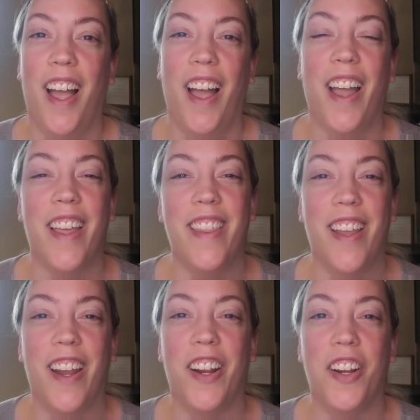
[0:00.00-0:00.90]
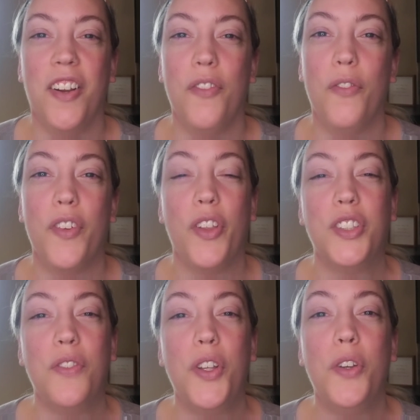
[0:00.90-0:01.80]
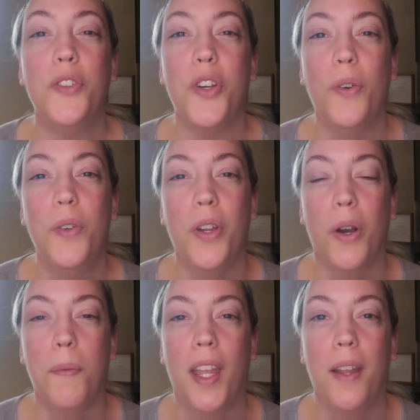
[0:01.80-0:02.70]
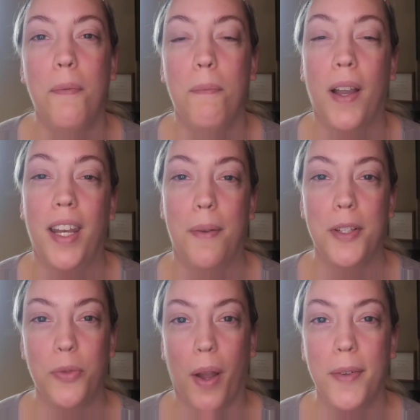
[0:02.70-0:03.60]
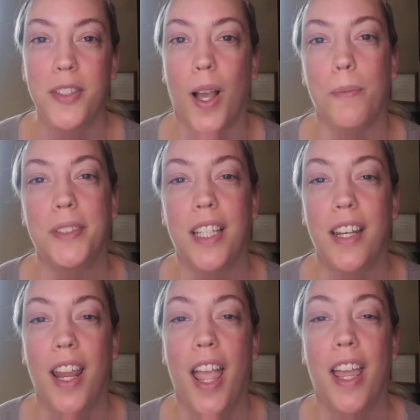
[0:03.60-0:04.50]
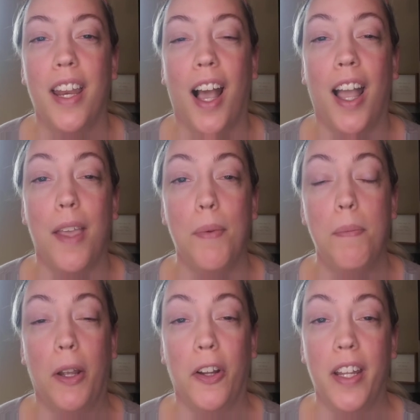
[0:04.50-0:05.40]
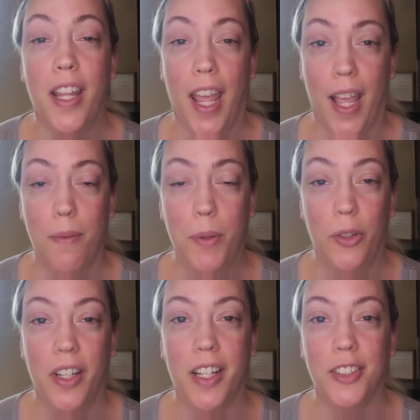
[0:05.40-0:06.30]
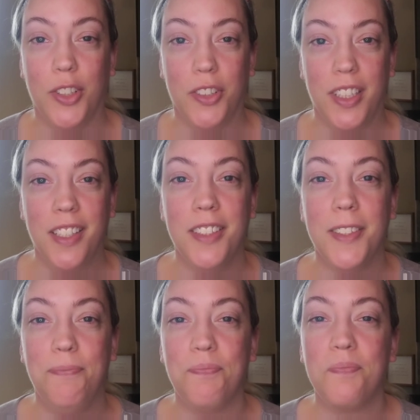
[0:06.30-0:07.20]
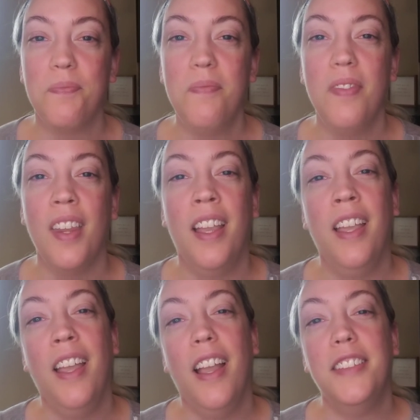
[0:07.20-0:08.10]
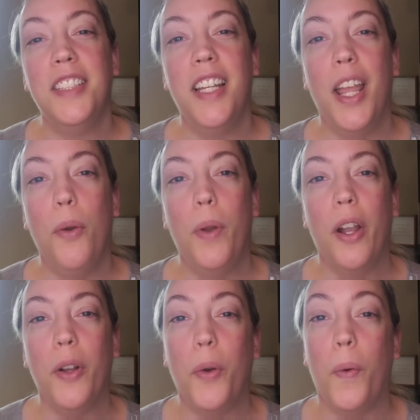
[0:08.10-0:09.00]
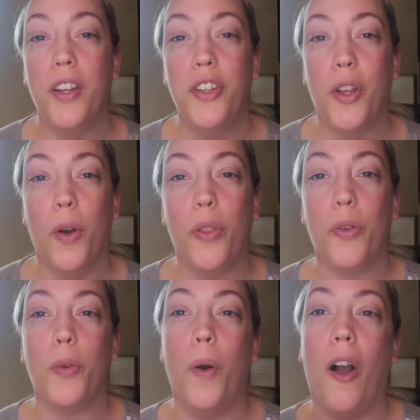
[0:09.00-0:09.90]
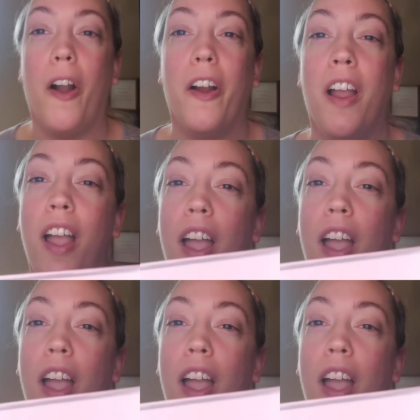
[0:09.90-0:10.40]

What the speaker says: Hi there. For those of you who don't know me, my name is Robin Thompson and I am a Mary Kay beauty consultant. And today we are going to go through our